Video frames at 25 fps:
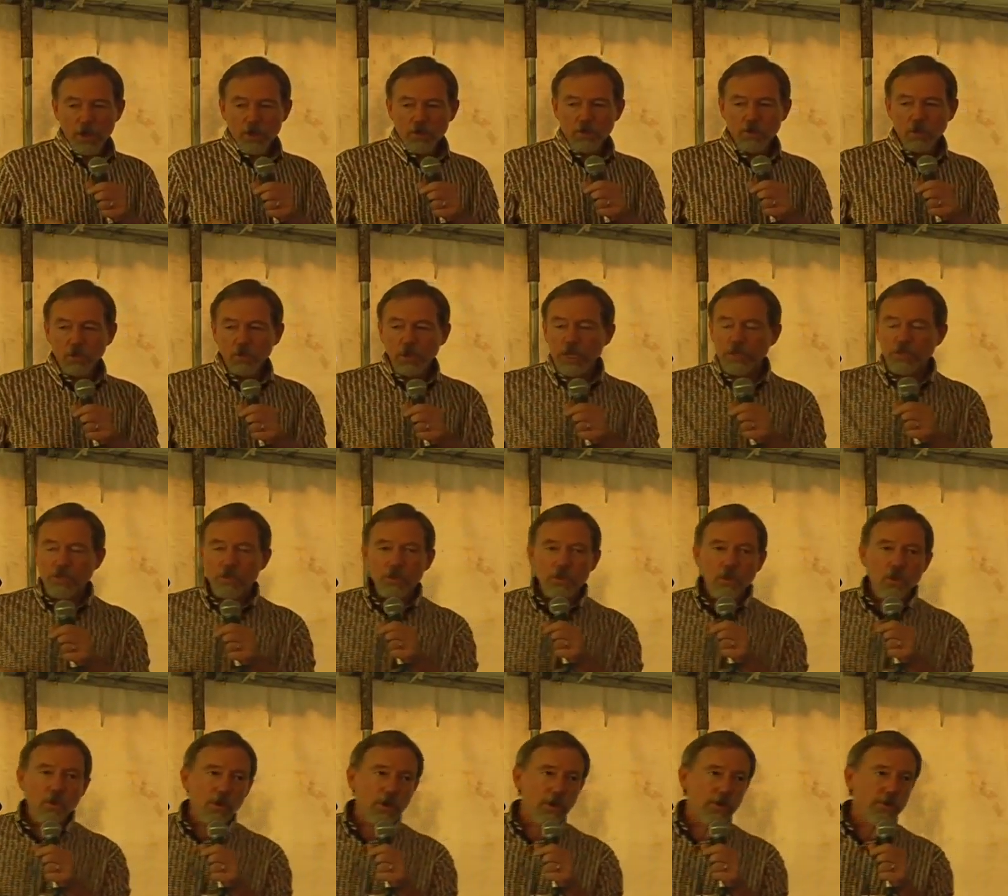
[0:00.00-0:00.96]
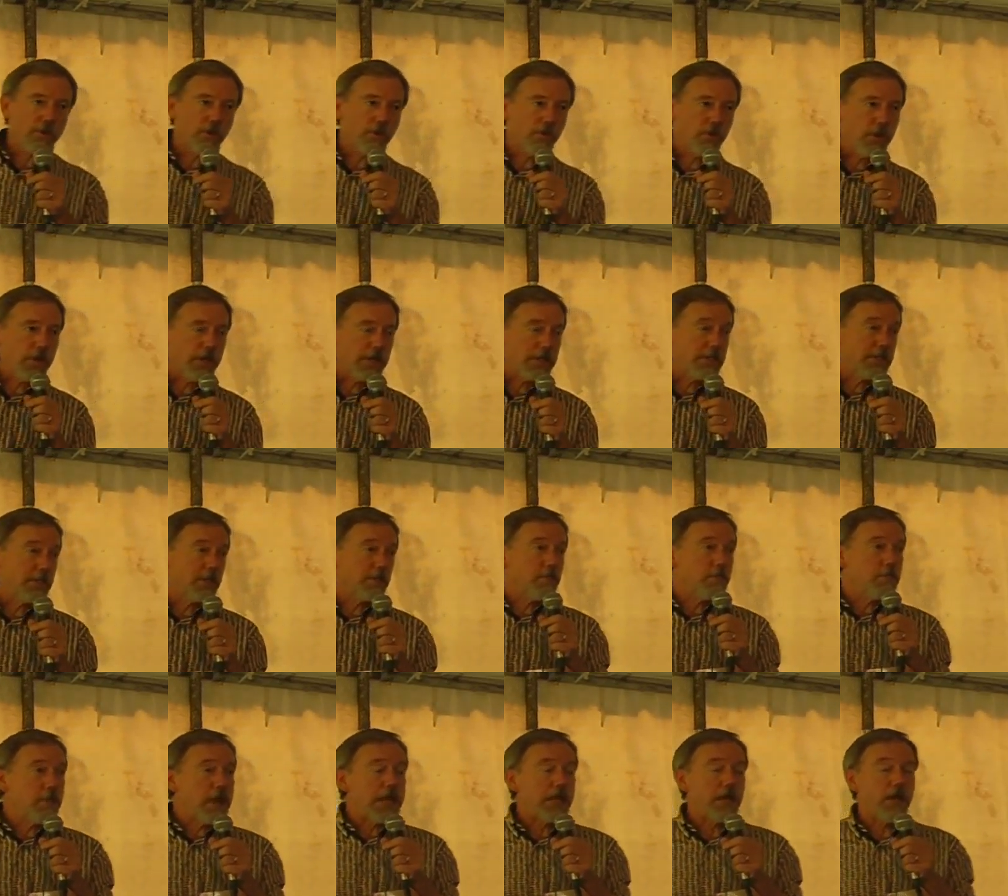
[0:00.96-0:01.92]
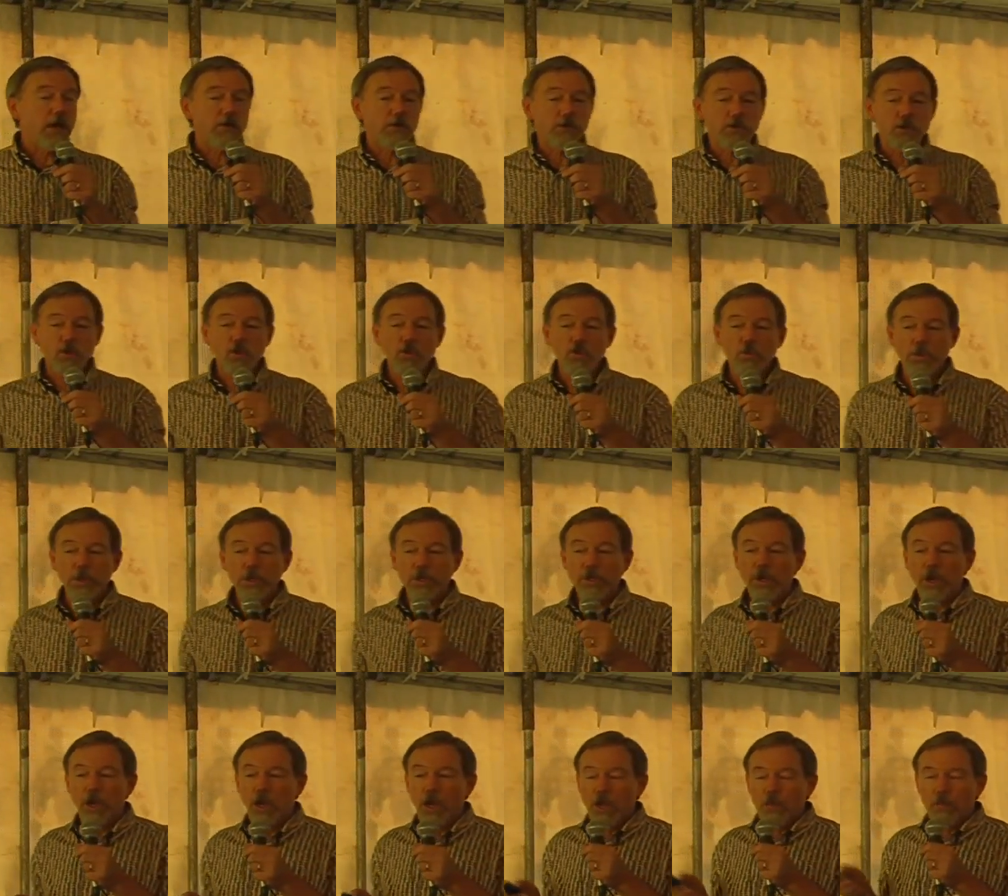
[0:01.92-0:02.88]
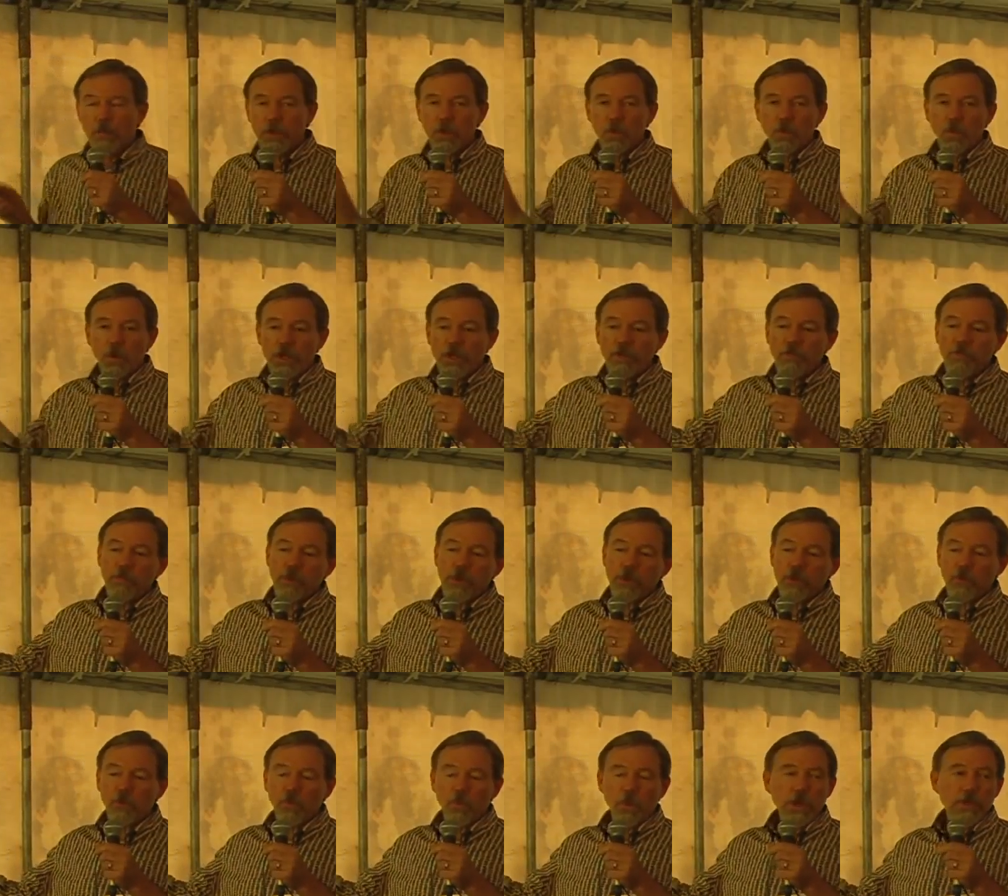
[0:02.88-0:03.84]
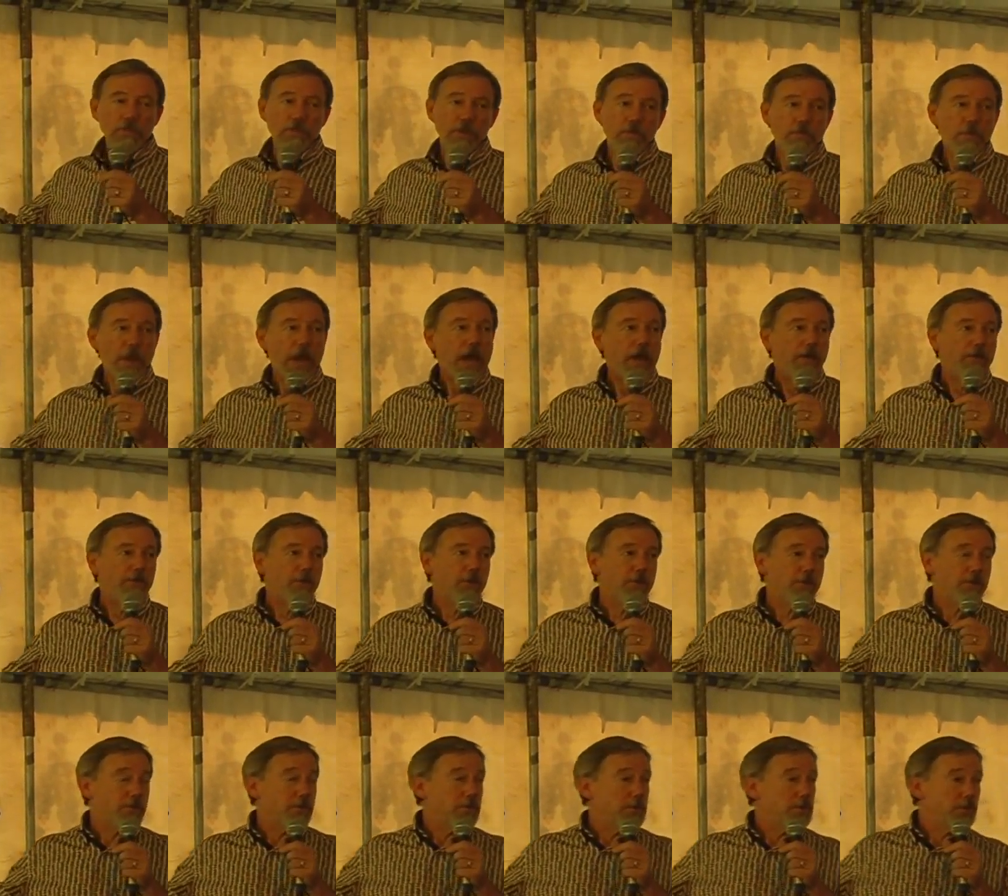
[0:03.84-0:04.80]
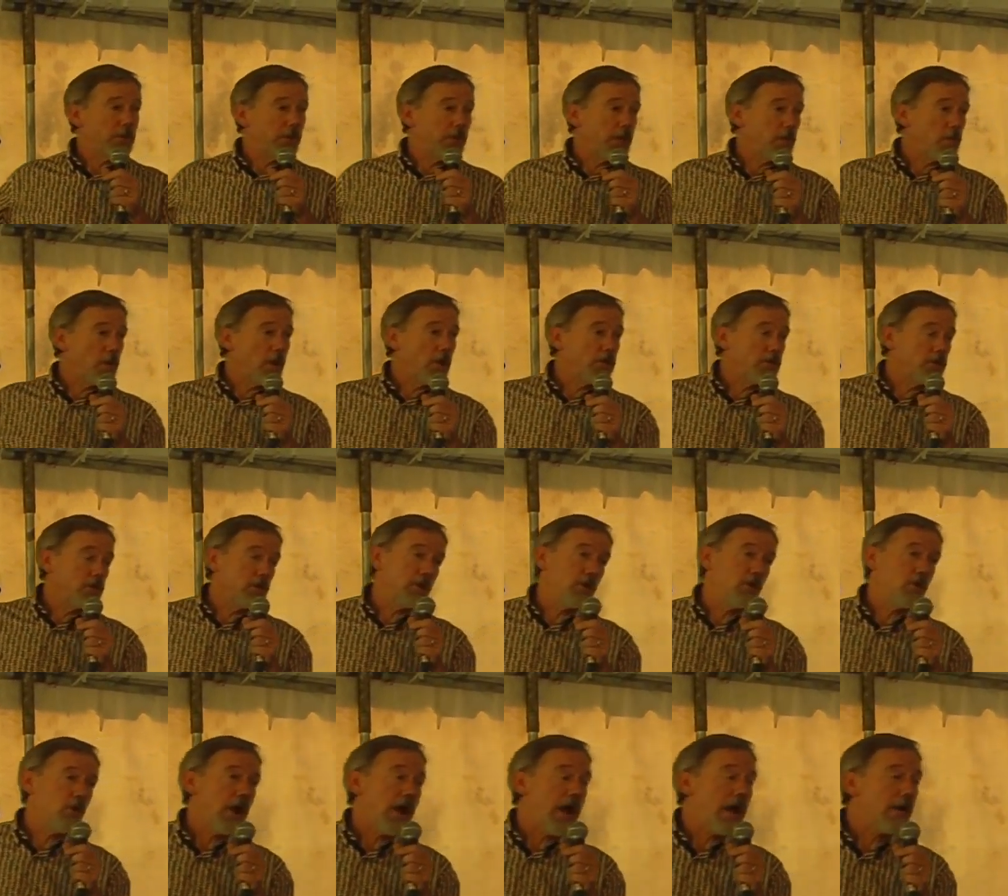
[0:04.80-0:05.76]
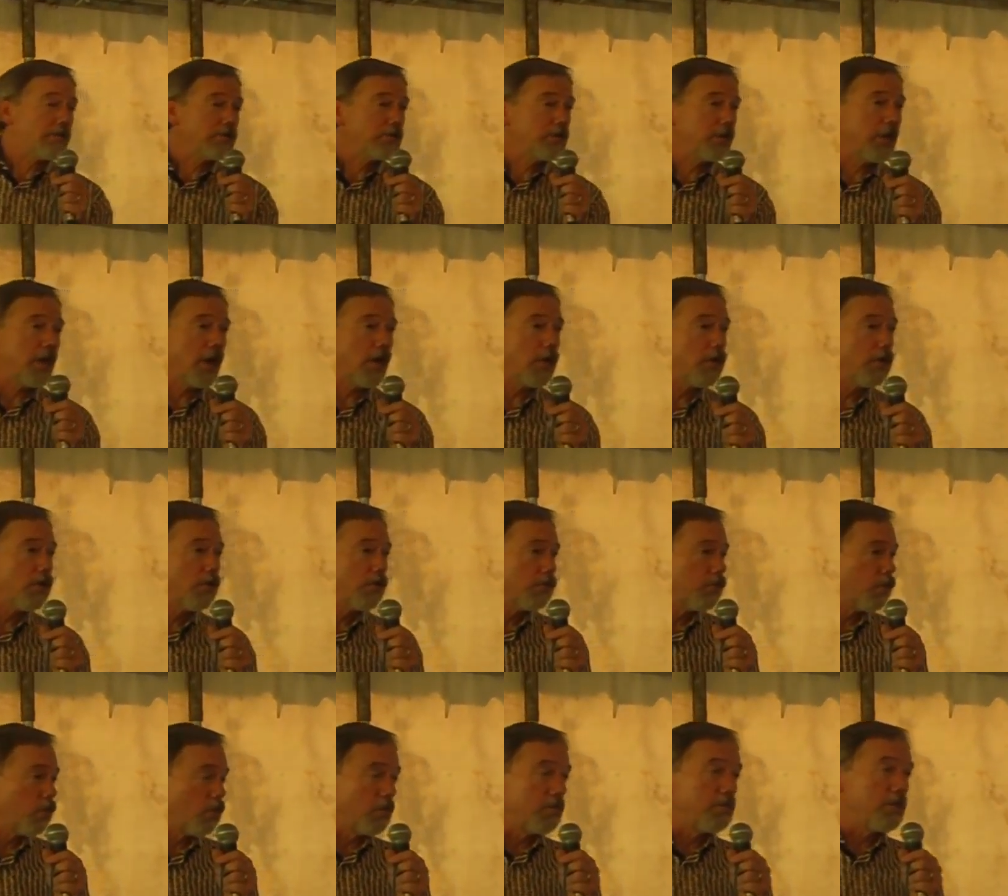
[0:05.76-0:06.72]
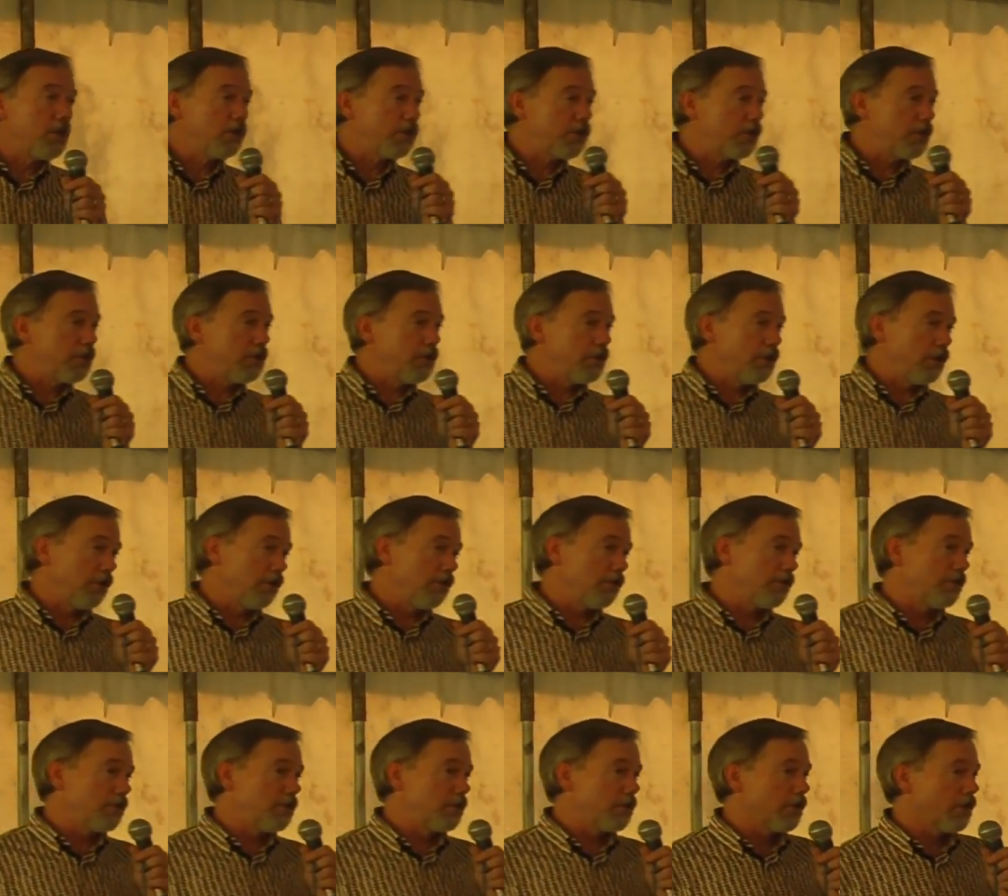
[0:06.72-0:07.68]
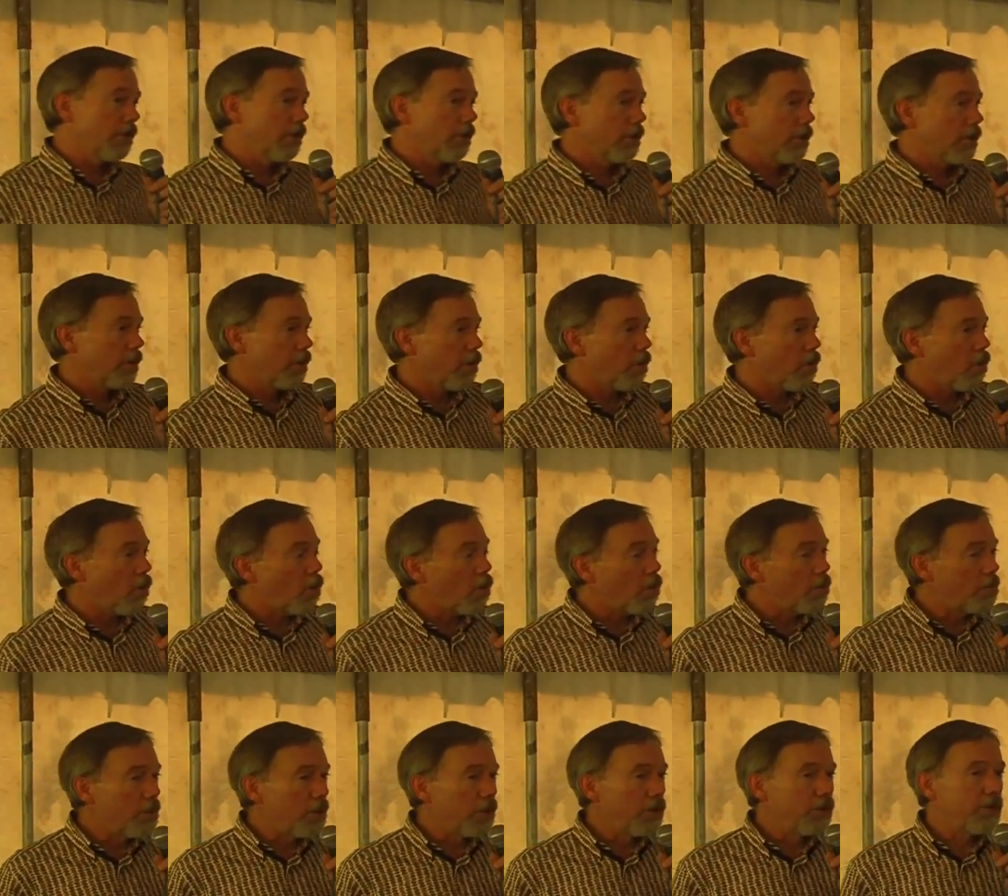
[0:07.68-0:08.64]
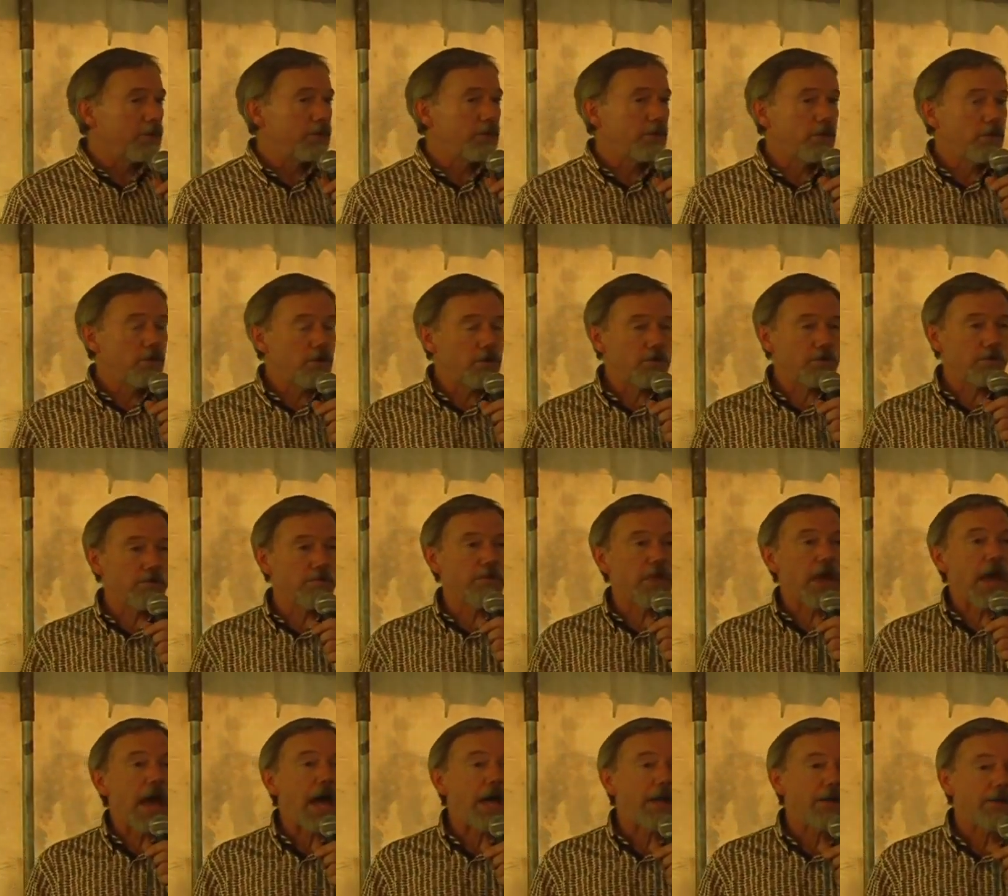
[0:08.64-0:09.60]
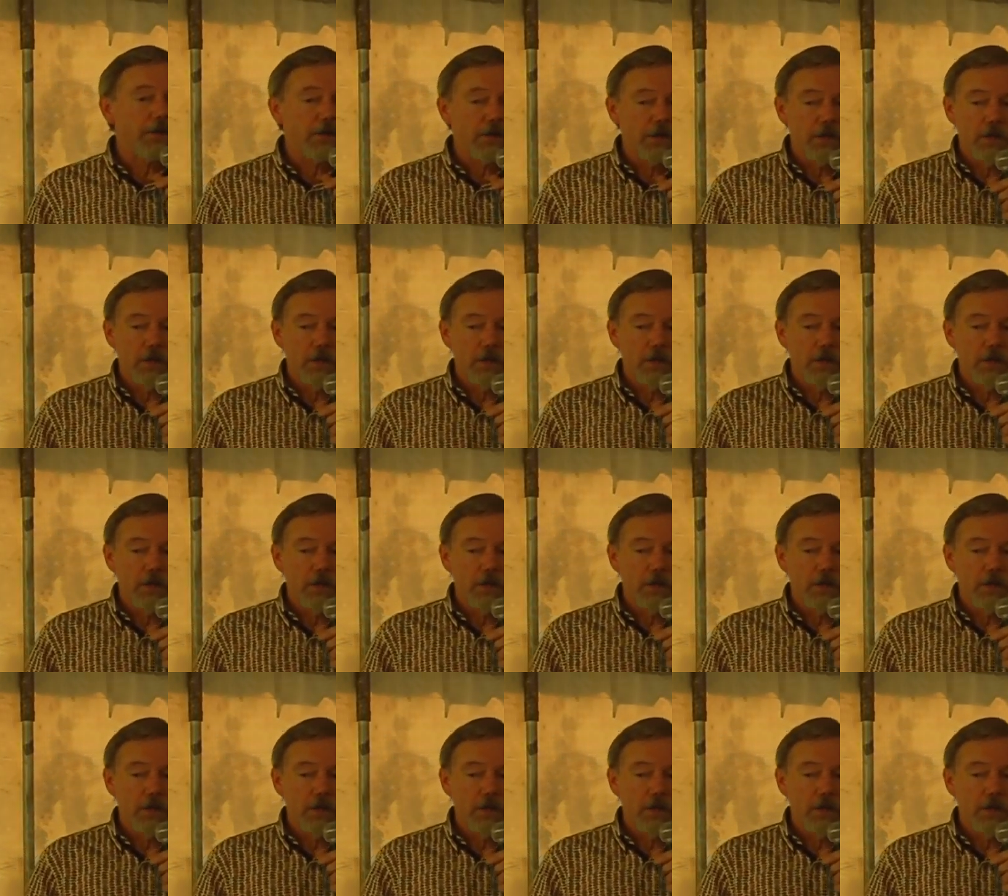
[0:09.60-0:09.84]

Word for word: So let's look at the things that make us human. I mean, we've been weaving baskets and sitting around doing crafts together for 1 million years, a whole 1 million years of that.